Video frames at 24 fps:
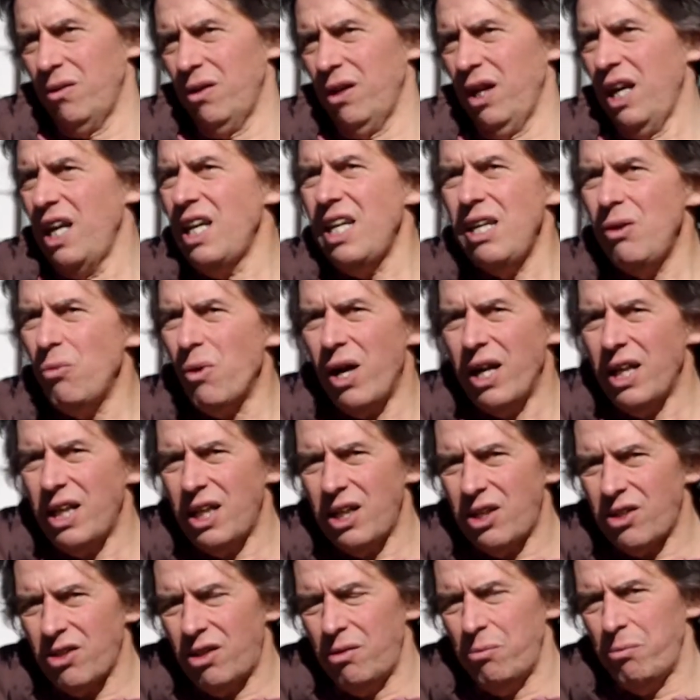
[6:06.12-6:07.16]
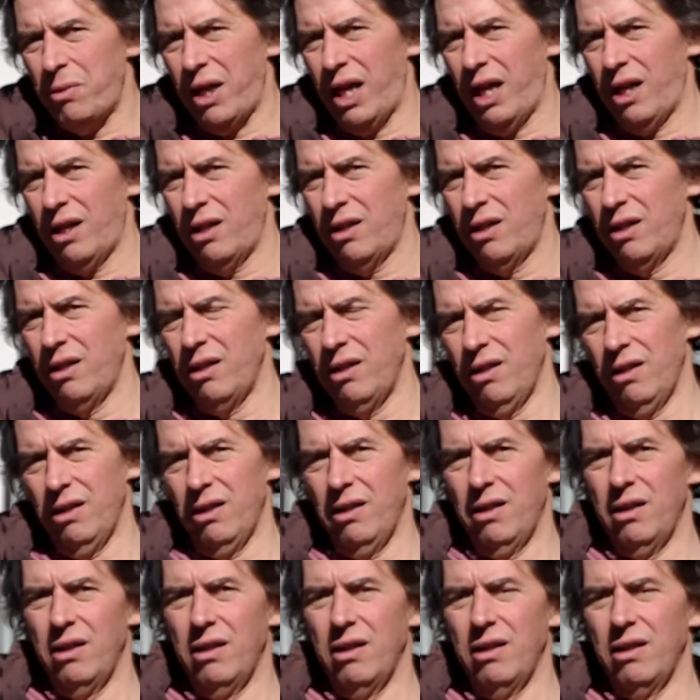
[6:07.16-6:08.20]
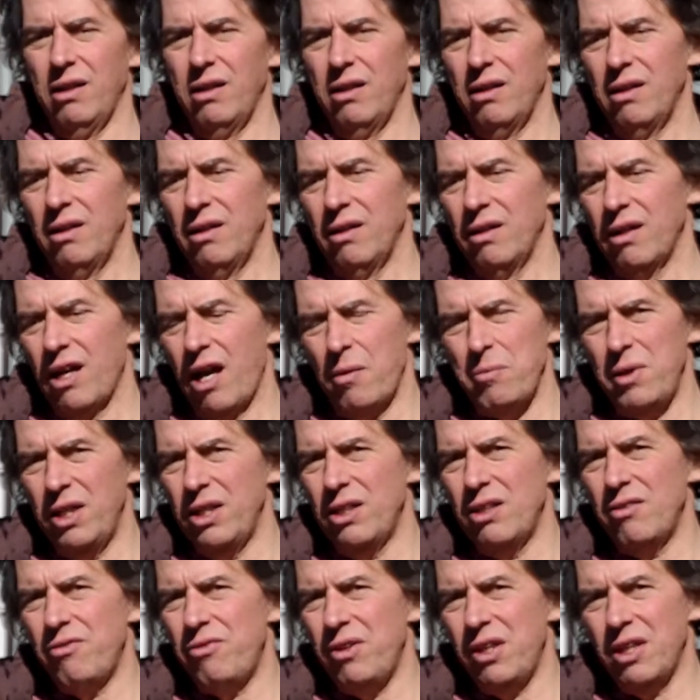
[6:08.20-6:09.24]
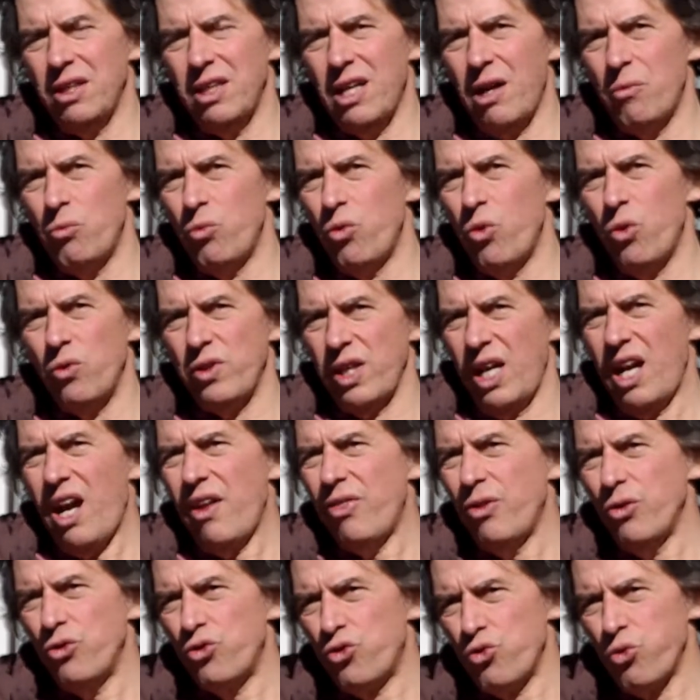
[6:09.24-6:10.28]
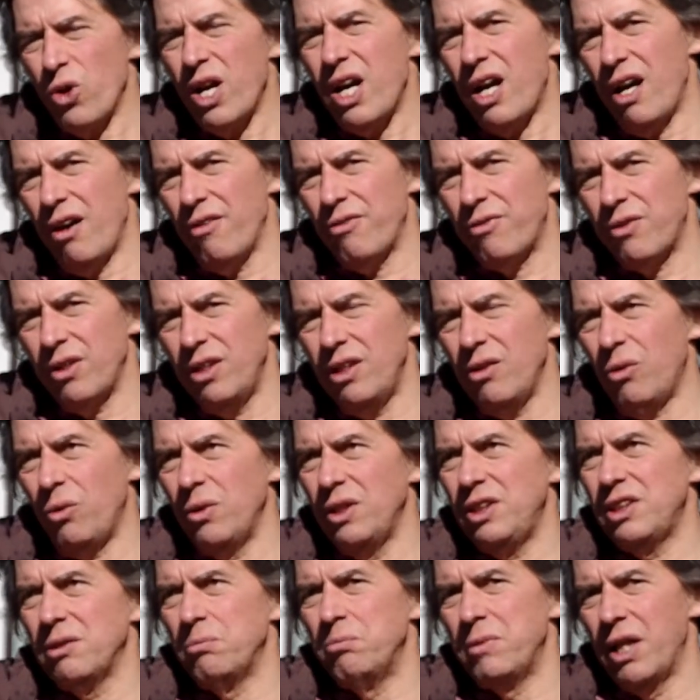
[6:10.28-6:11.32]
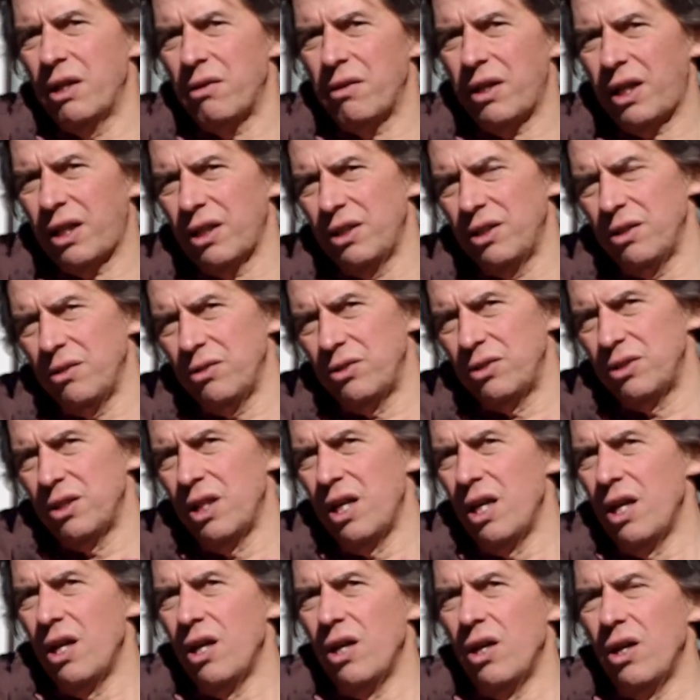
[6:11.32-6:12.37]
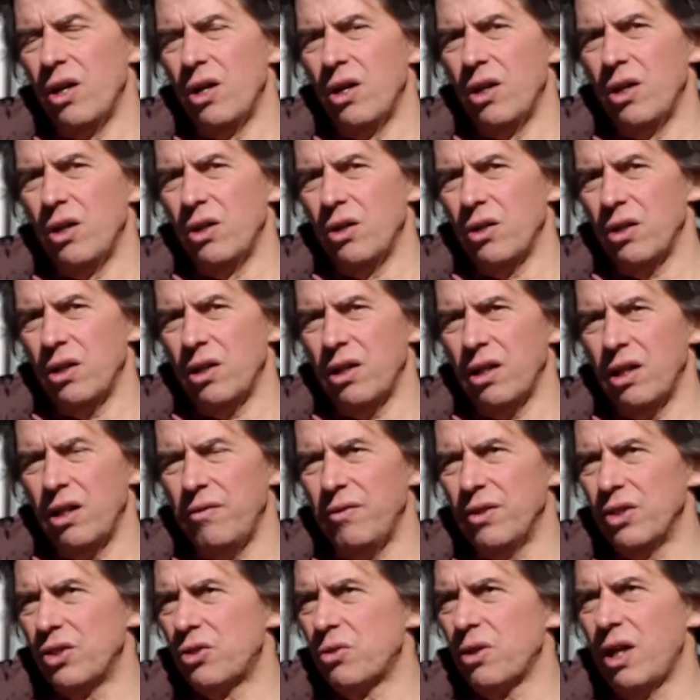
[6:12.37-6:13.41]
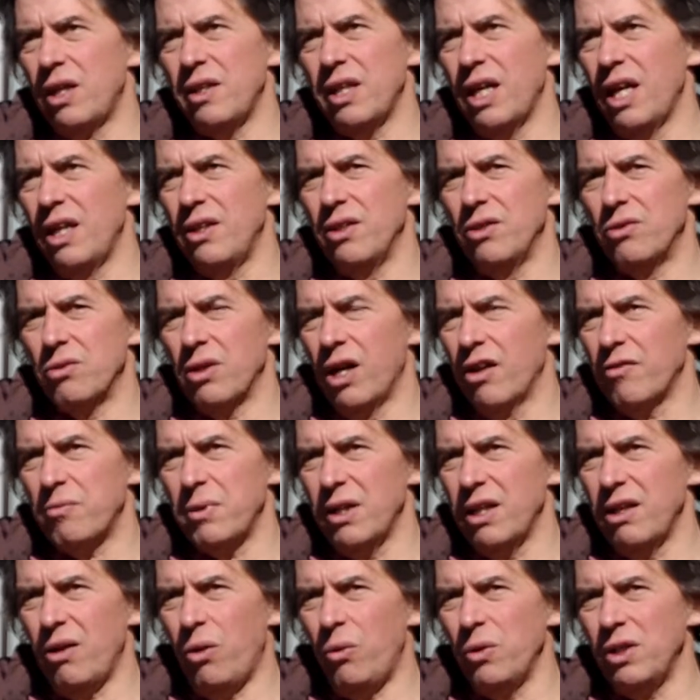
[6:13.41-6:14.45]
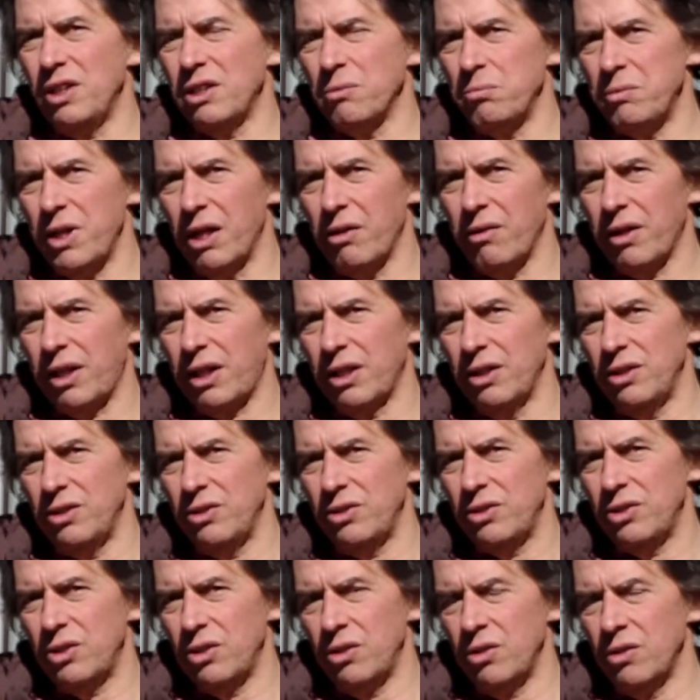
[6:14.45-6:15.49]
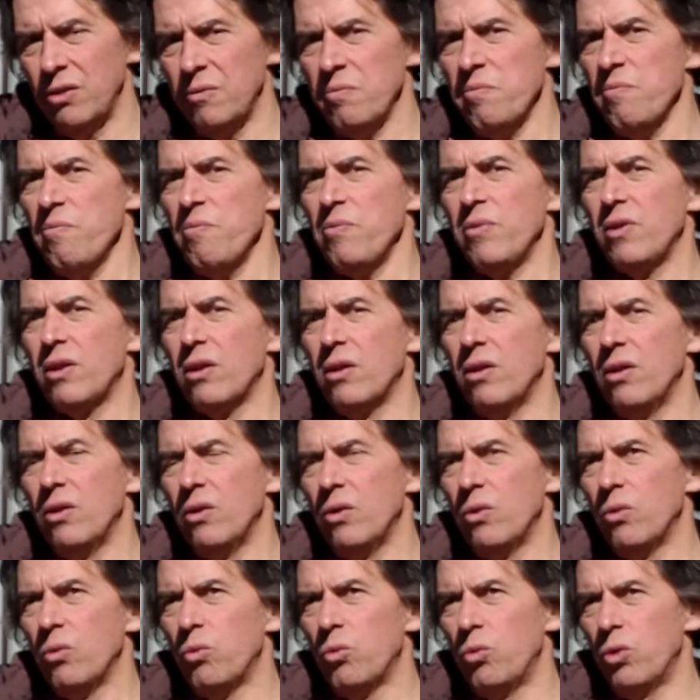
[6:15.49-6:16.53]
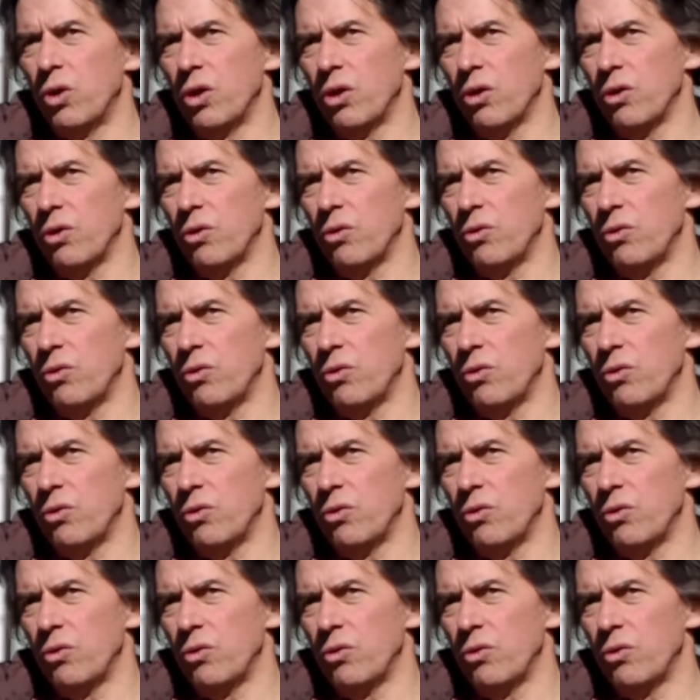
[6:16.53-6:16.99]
Anyone in combat. I mean, in the Vietnam War, they had the draft, and all these Americans, even in Australia they had the draft, but all these Americans were